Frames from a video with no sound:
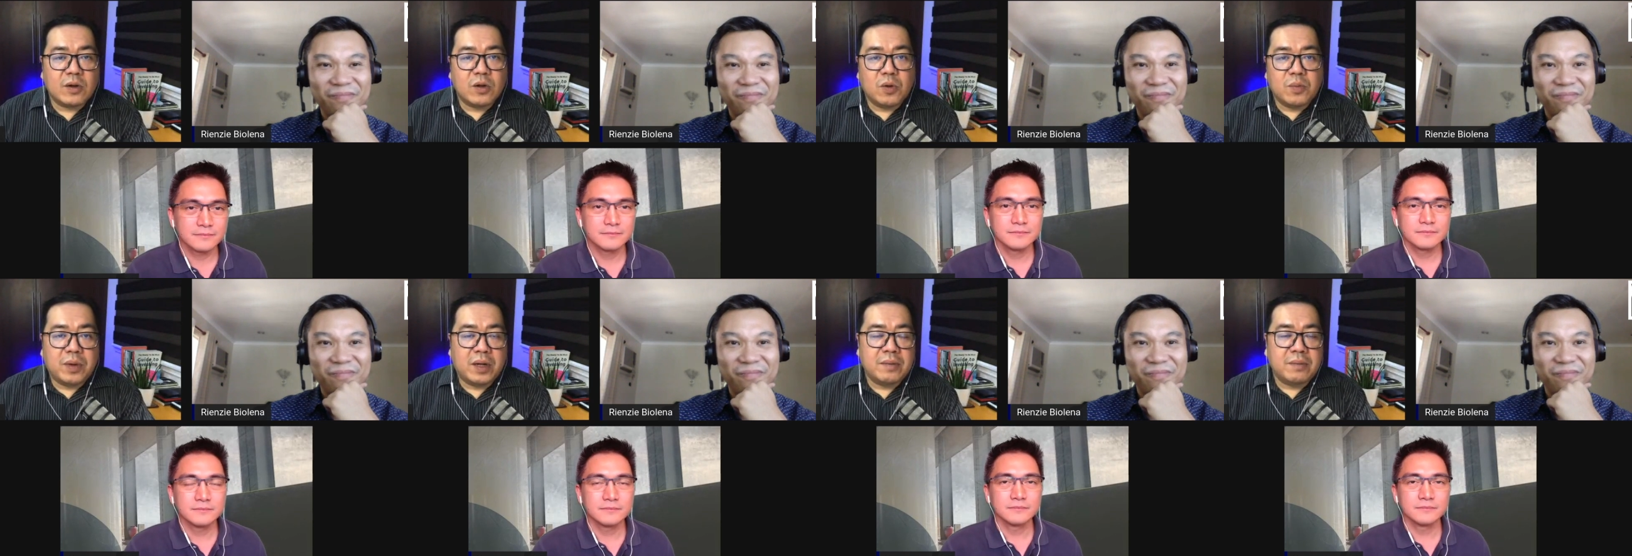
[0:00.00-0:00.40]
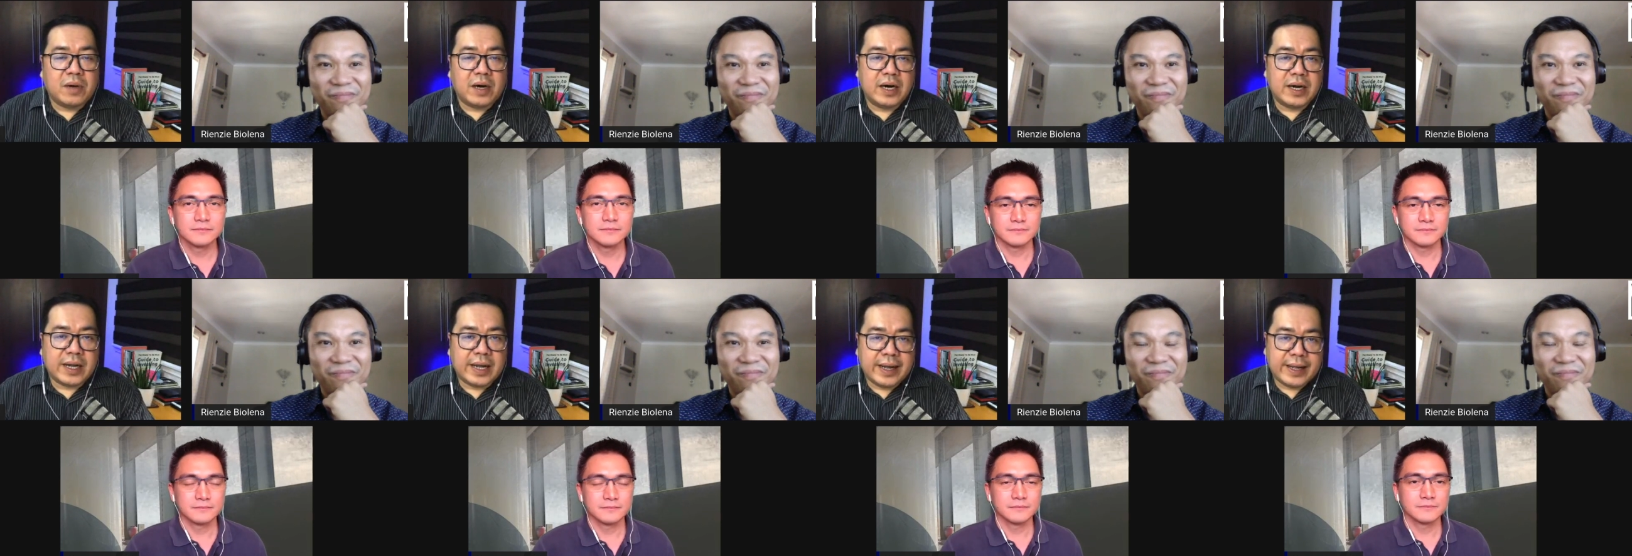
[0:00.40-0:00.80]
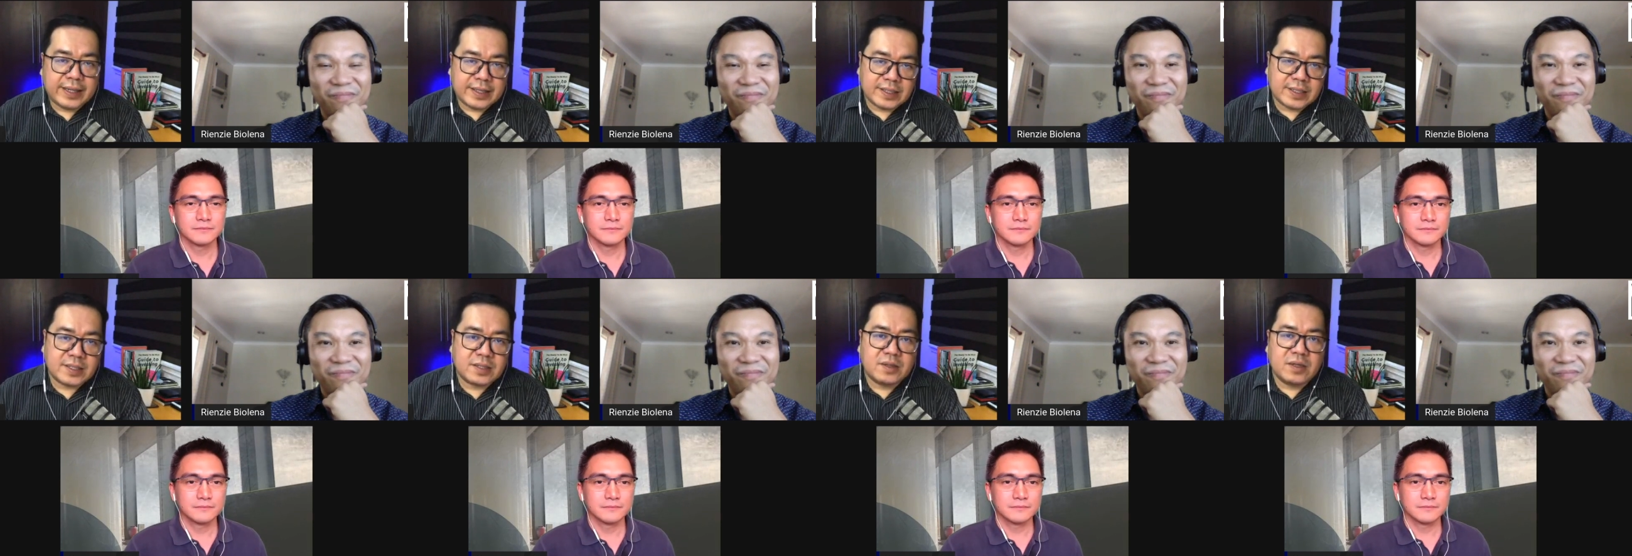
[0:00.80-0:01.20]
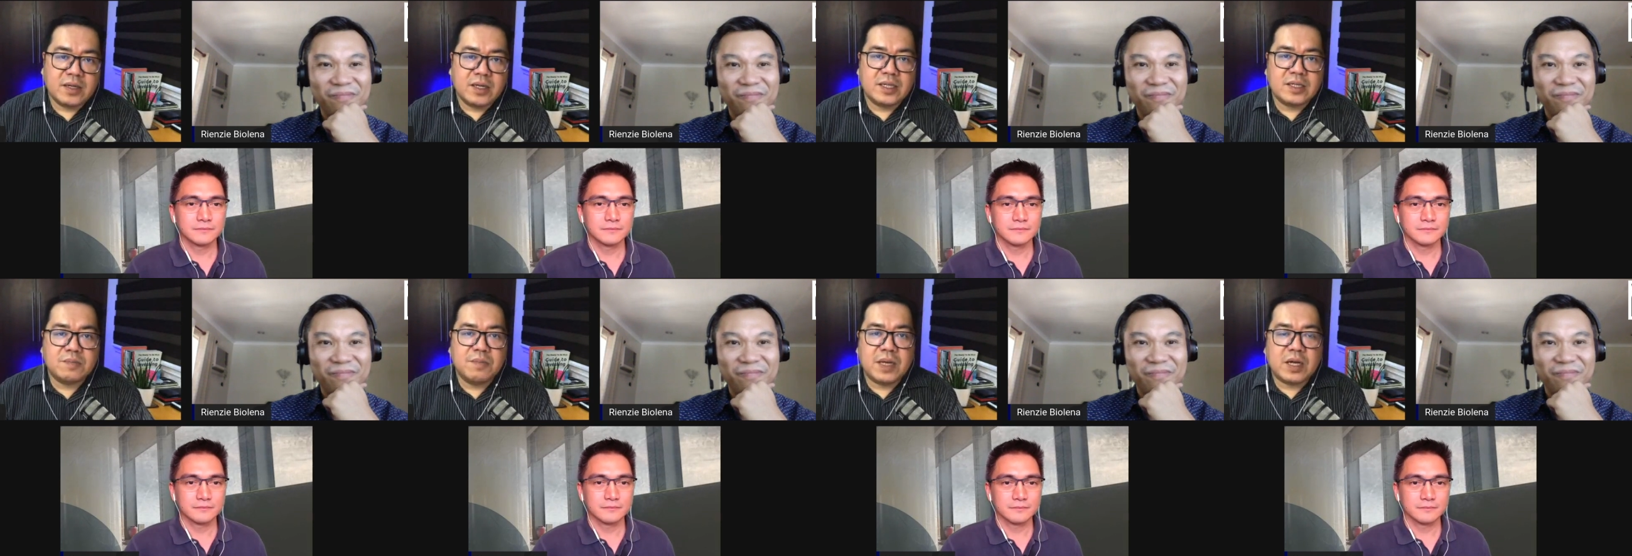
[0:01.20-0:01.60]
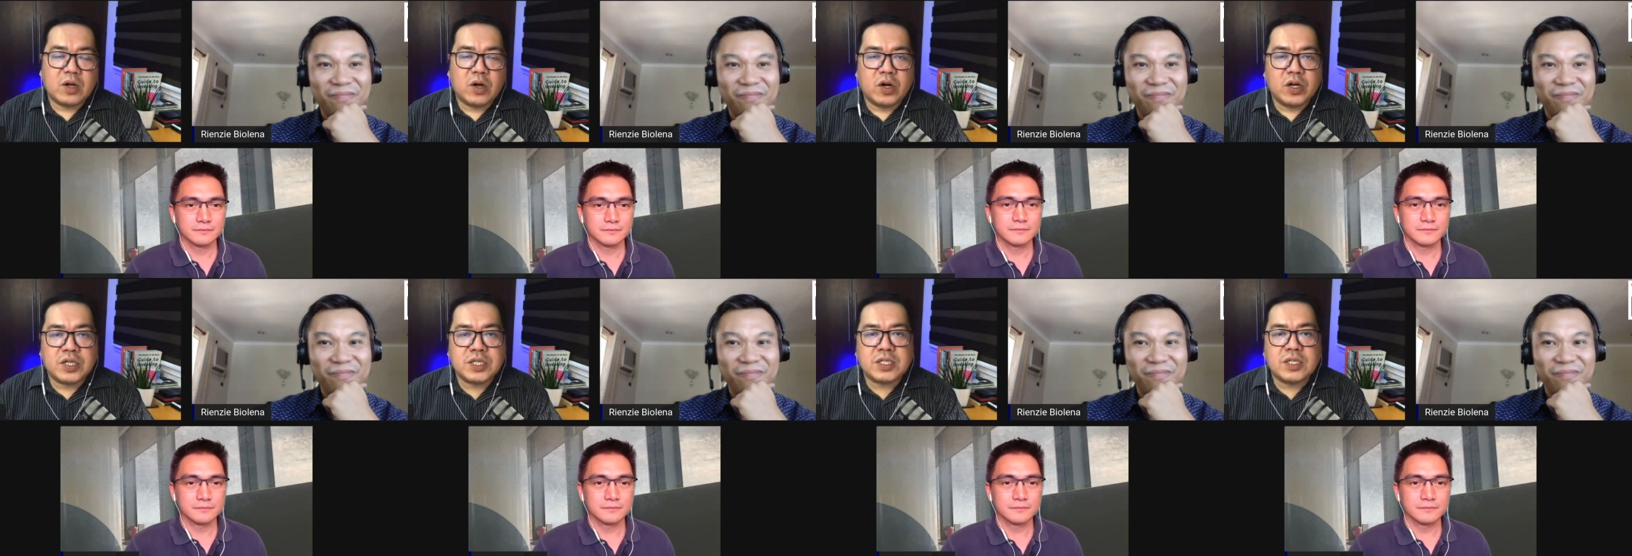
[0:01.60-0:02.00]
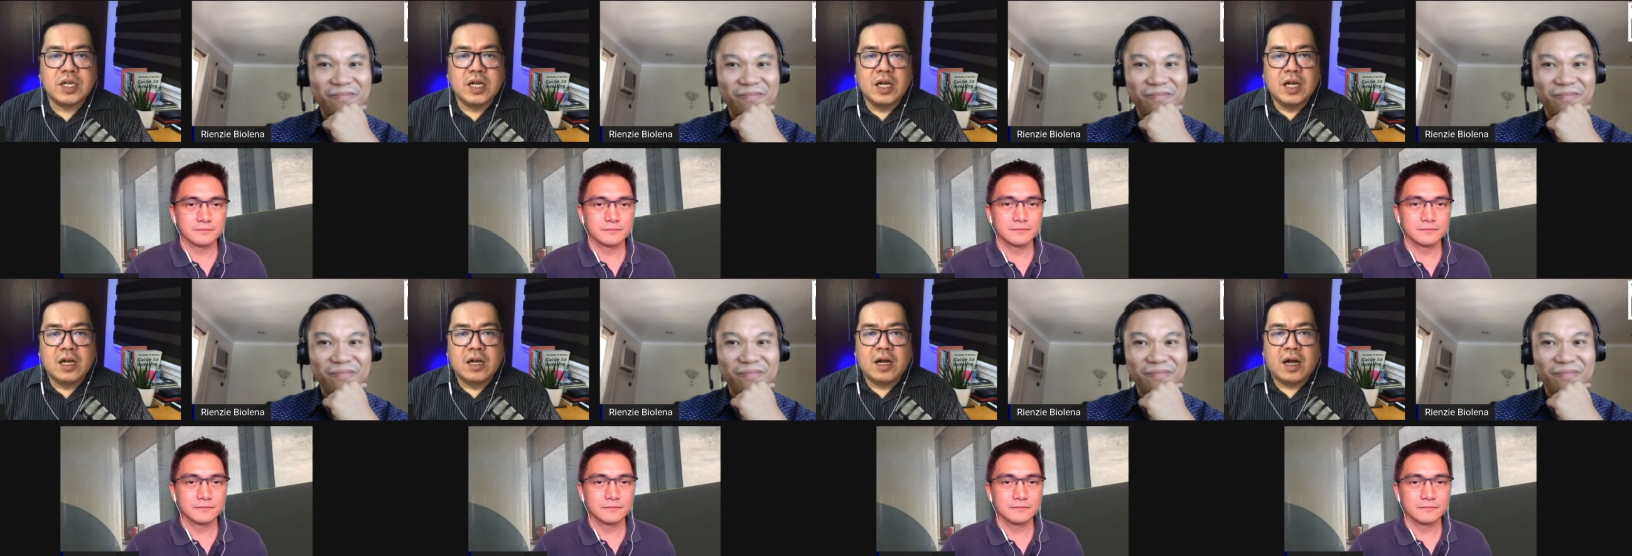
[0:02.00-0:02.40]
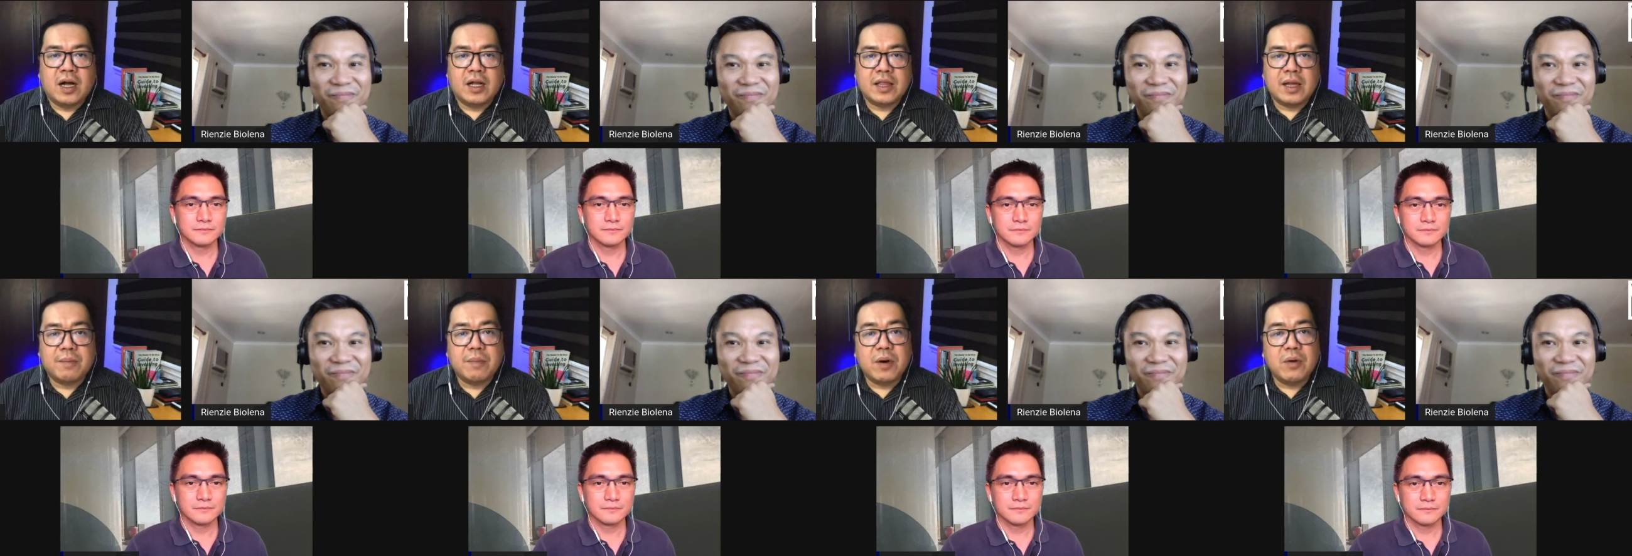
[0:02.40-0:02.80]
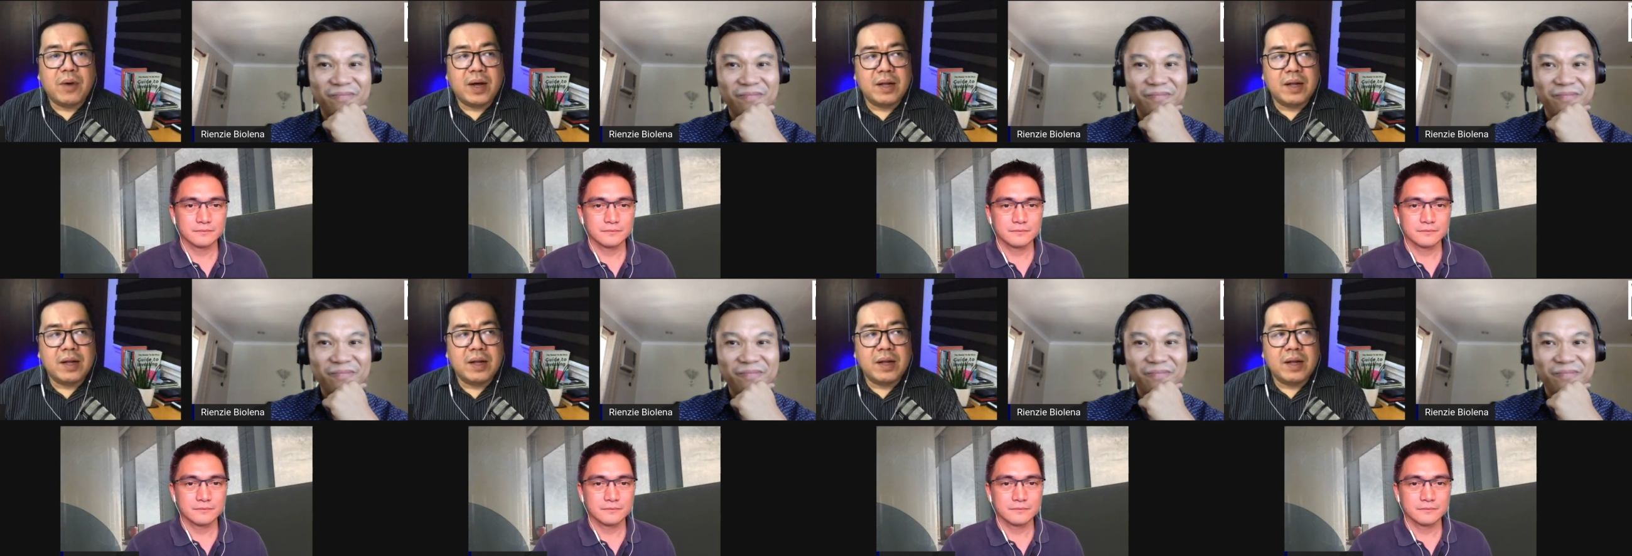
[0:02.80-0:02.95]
Speaker 1: global markets is because, uh, number